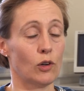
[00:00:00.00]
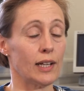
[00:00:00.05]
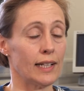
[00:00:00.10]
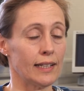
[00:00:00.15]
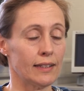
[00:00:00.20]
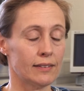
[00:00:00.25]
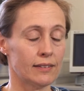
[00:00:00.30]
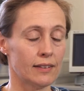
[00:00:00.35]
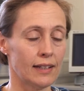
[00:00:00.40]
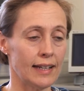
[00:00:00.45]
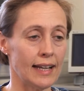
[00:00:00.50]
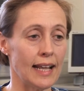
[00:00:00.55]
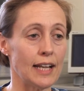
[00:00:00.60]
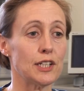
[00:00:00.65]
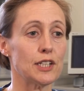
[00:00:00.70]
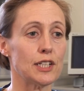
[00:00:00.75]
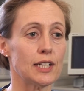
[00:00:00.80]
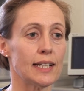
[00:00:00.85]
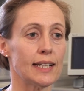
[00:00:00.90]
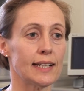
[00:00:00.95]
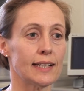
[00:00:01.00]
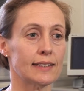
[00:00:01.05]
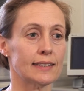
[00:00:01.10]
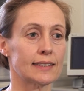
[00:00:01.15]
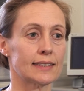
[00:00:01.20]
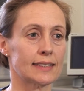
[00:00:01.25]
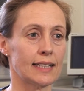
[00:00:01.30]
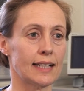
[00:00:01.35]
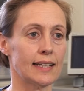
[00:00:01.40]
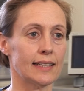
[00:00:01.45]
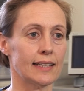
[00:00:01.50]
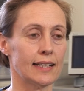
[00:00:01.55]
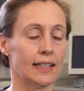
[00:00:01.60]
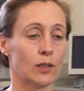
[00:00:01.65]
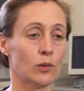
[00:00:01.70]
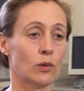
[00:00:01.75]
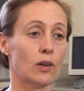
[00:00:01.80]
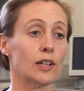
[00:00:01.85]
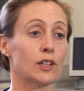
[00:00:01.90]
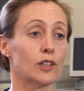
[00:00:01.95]
in engineers
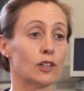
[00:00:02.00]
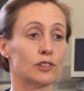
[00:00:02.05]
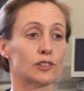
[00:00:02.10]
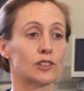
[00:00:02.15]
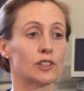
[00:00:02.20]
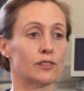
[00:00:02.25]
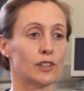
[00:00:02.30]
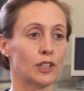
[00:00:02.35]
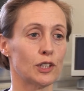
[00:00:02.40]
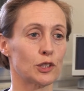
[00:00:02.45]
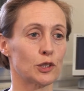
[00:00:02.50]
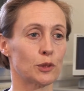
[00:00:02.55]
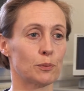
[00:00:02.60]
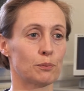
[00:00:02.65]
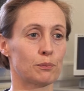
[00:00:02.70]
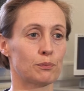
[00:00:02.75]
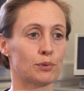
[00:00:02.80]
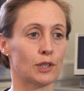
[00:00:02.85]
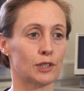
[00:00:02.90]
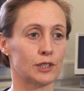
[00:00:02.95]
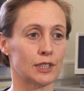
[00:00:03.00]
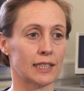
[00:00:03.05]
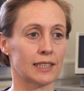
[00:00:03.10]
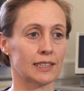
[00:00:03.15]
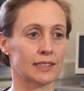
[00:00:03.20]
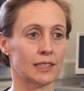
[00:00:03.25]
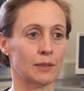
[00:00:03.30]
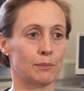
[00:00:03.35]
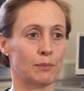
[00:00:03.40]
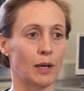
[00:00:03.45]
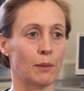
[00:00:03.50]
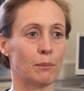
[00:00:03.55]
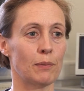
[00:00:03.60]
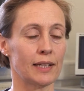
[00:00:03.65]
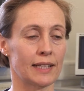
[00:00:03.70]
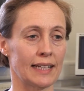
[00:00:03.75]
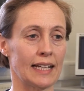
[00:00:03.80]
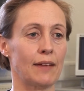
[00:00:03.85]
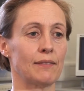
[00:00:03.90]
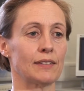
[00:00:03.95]
taking quite controversial projects to the
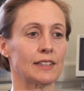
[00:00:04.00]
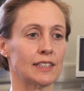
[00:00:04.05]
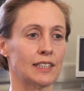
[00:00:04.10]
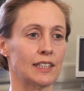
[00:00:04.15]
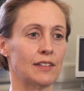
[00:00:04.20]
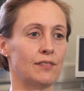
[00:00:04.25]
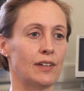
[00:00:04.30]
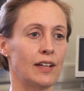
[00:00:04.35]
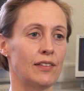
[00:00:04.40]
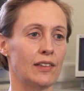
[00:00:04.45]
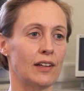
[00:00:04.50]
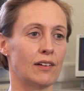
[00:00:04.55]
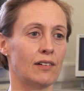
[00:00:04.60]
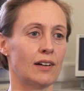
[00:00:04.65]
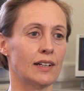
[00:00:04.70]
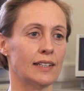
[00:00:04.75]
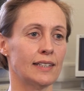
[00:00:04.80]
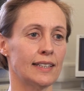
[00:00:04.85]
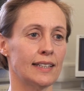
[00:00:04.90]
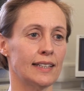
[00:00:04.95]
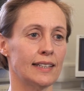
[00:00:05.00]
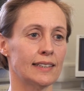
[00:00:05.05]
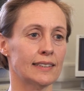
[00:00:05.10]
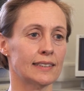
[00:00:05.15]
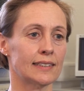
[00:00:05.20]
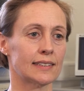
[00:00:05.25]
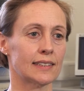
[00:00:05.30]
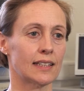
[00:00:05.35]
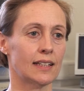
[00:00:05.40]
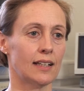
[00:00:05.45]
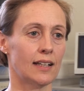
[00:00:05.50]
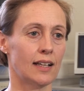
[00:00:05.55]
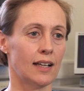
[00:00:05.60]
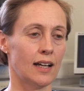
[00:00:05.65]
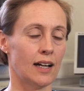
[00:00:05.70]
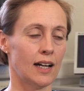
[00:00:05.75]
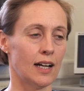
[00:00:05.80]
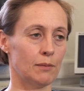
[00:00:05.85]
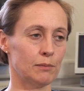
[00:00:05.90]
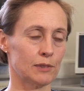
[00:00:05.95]
public and having to defend their ideas.
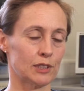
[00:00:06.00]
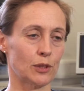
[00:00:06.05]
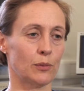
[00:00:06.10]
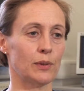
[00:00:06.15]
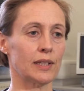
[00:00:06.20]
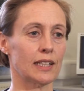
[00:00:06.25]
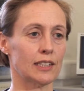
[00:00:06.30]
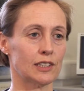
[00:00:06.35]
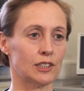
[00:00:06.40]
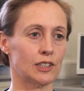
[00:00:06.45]
So we get